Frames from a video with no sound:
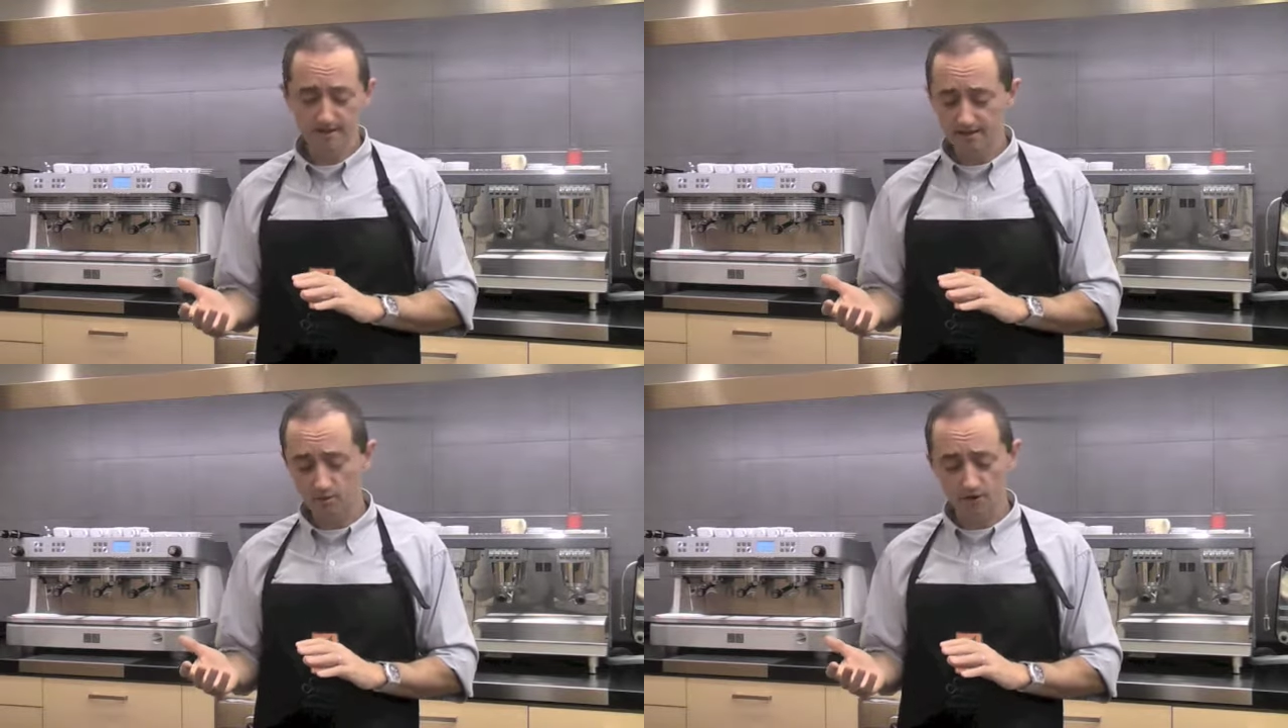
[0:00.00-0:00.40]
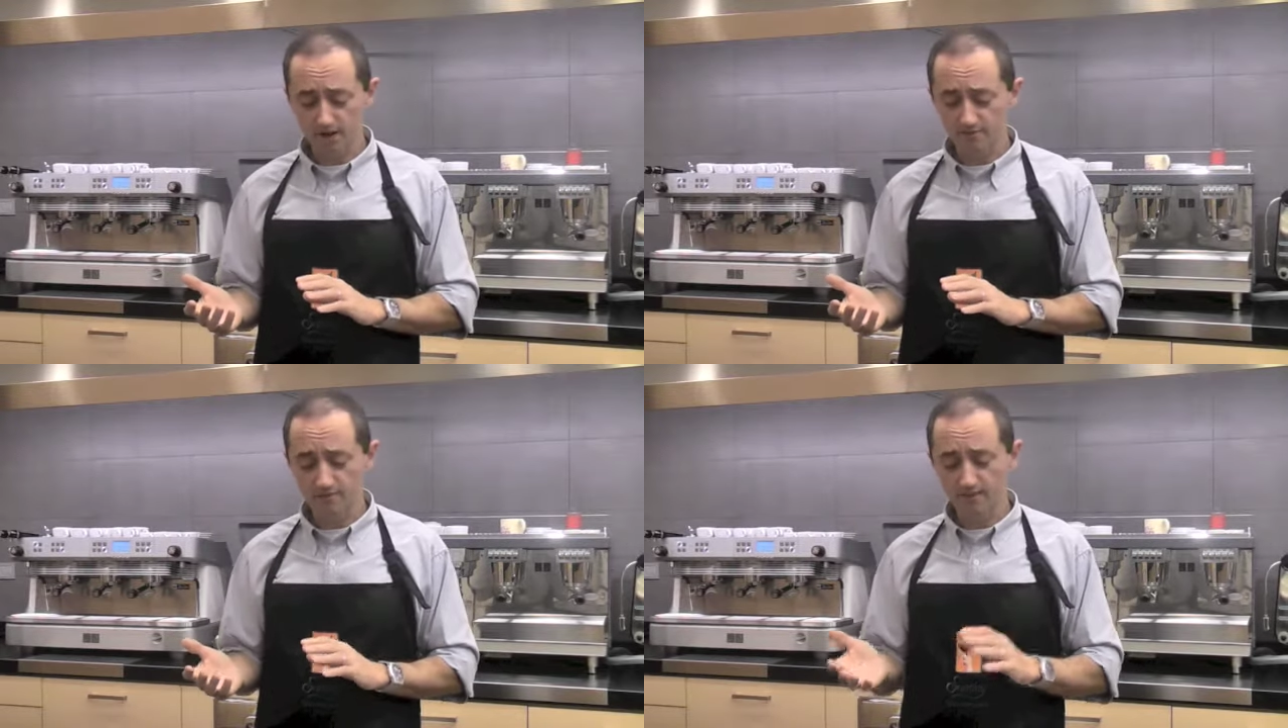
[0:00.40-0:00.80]
Here we
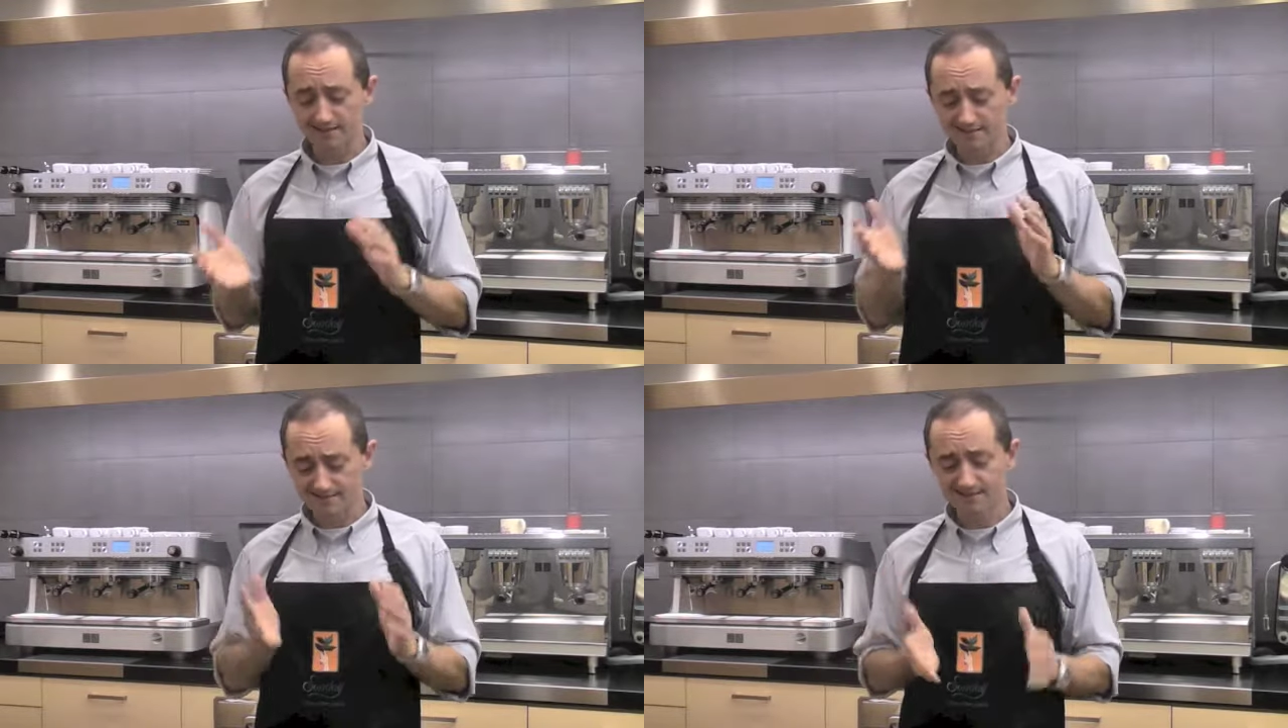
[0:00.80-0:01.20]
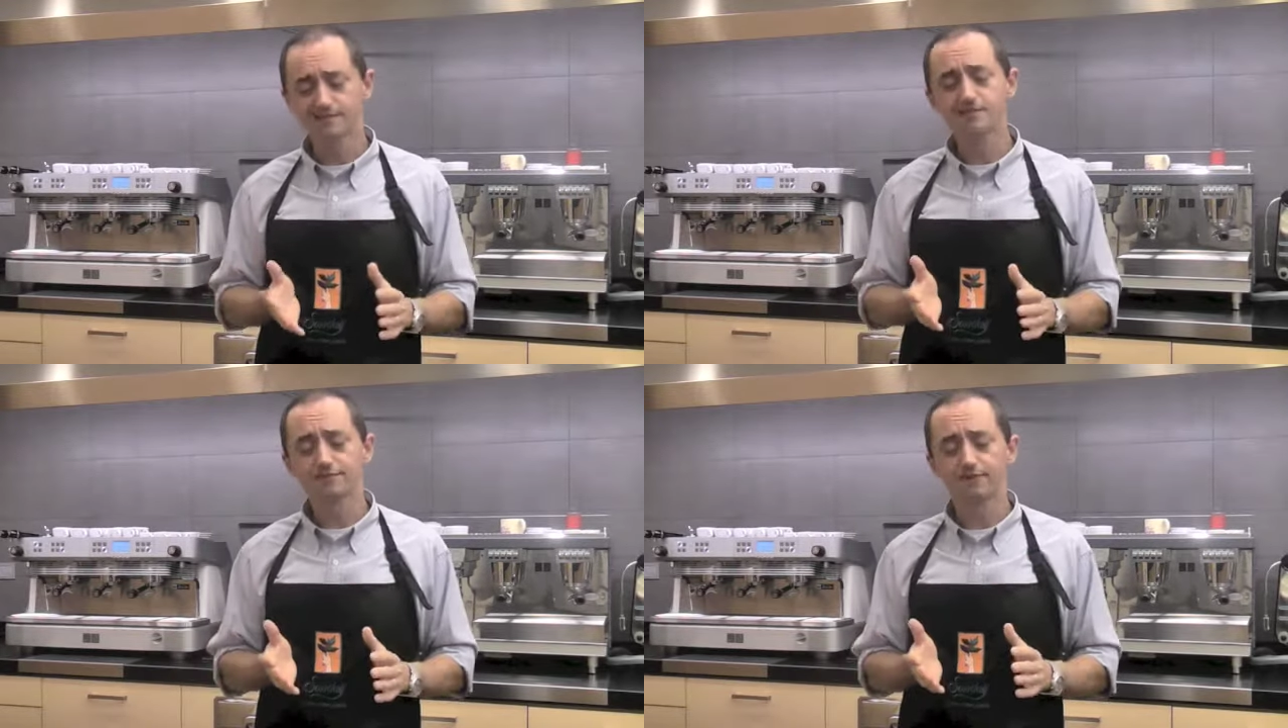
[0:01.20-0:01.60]
have about
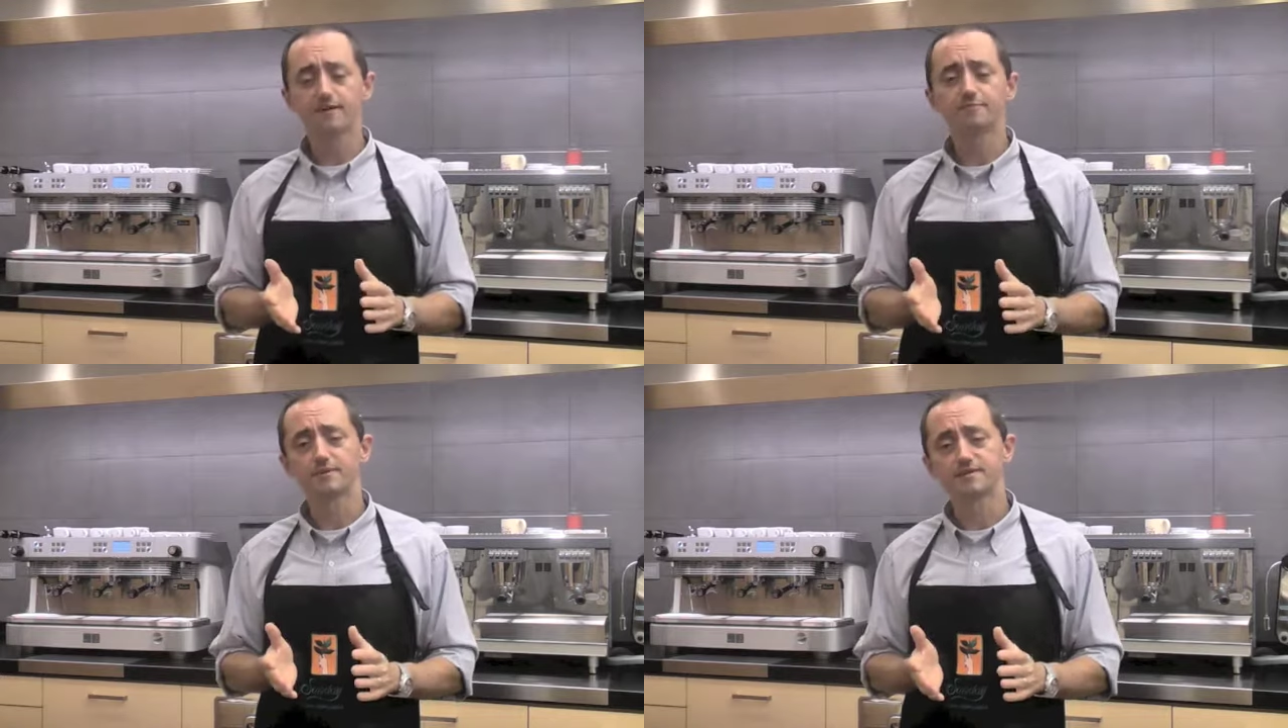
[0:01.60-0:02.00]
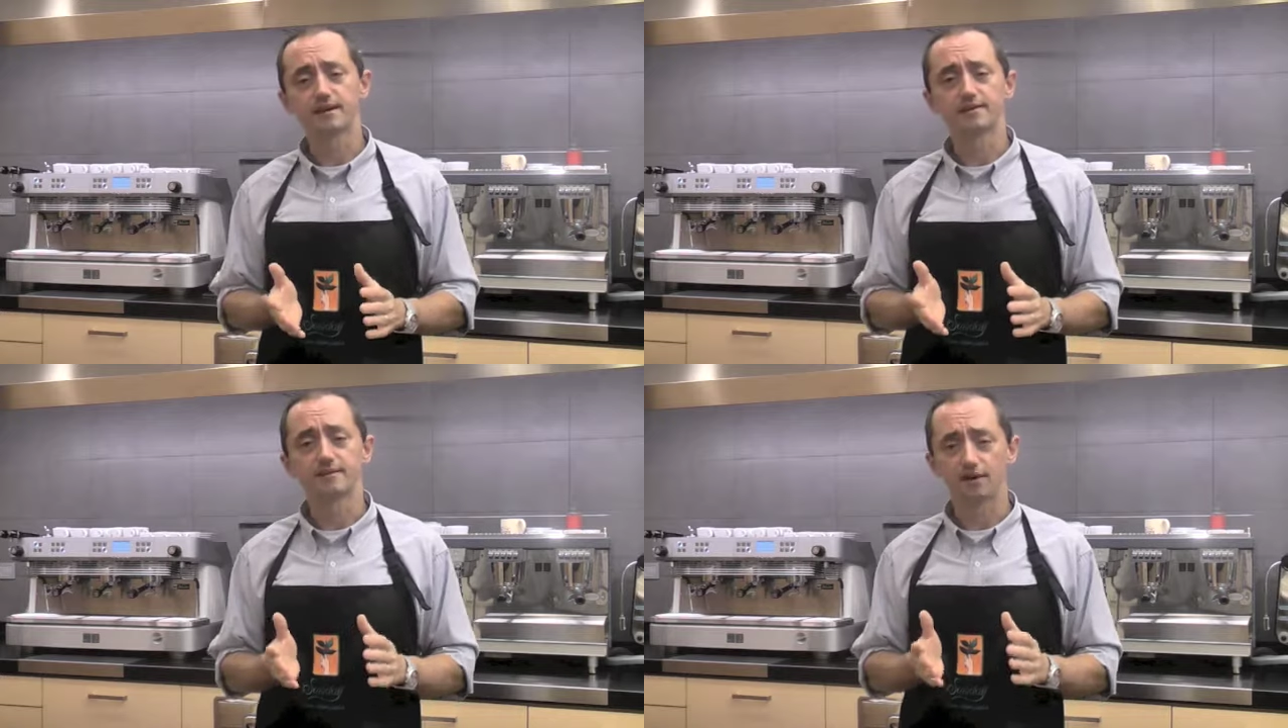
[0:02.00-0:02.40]

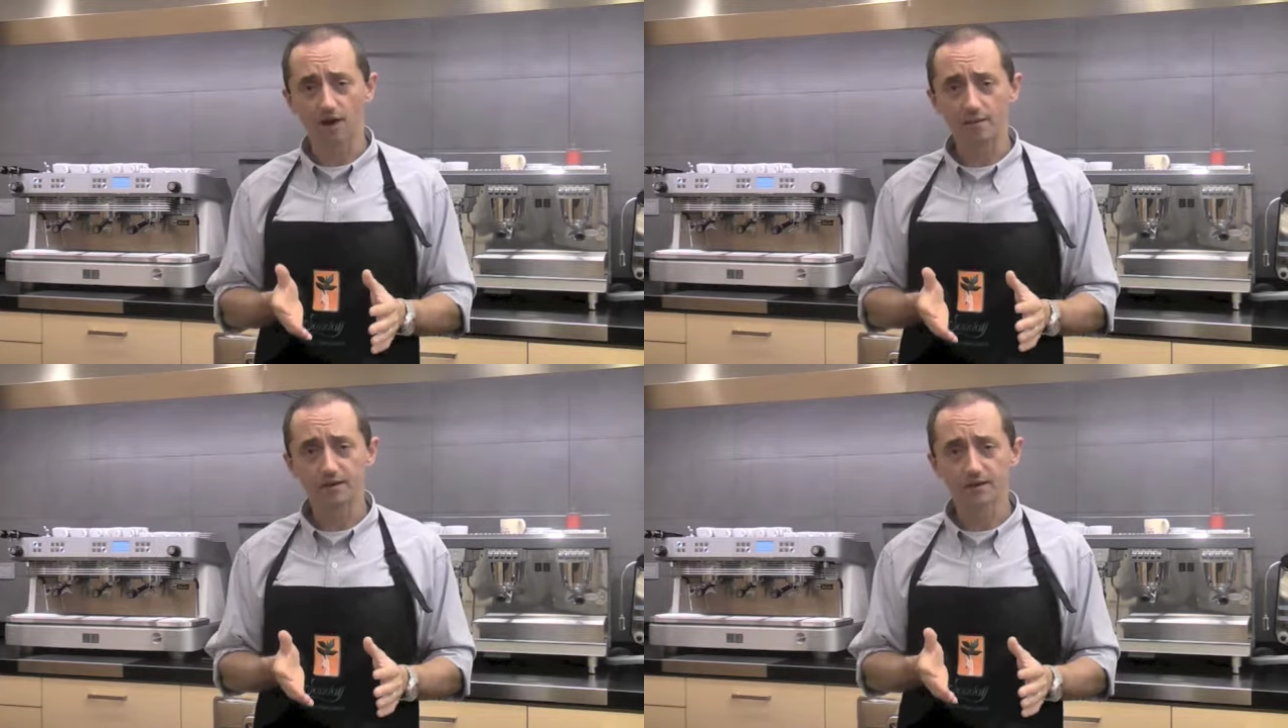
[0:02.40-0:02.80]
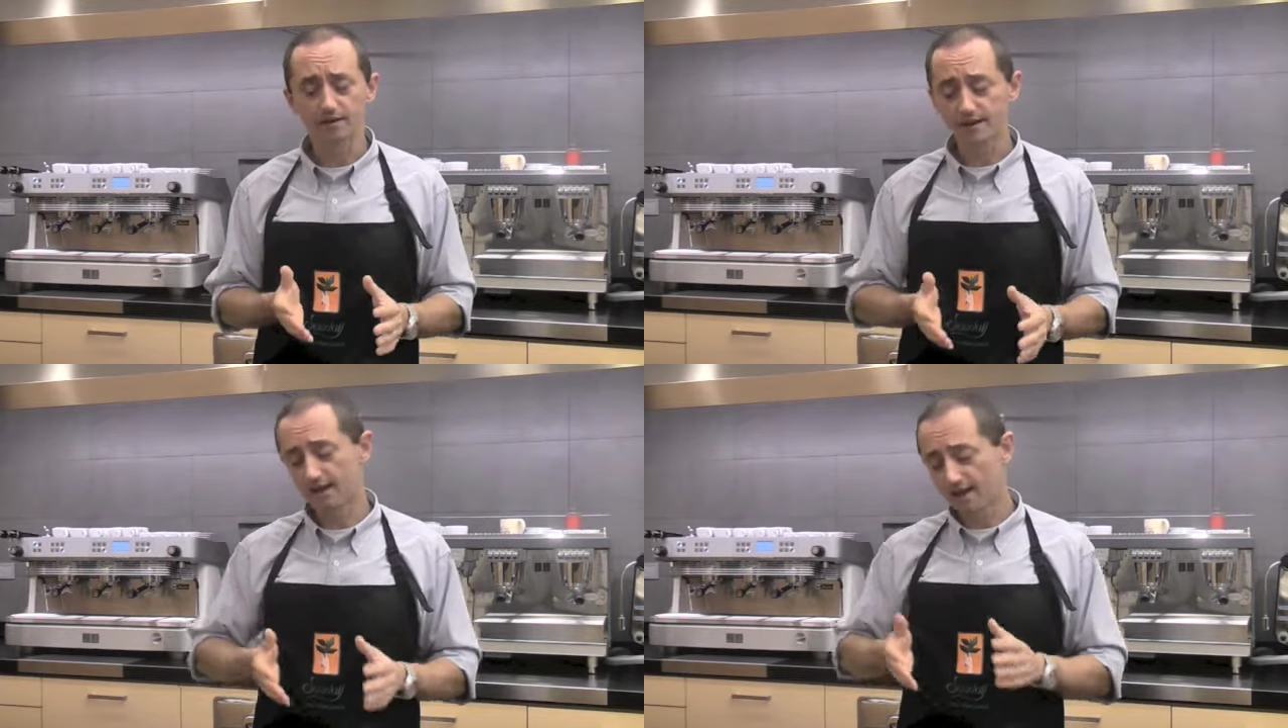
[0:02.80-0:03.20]
65% arabica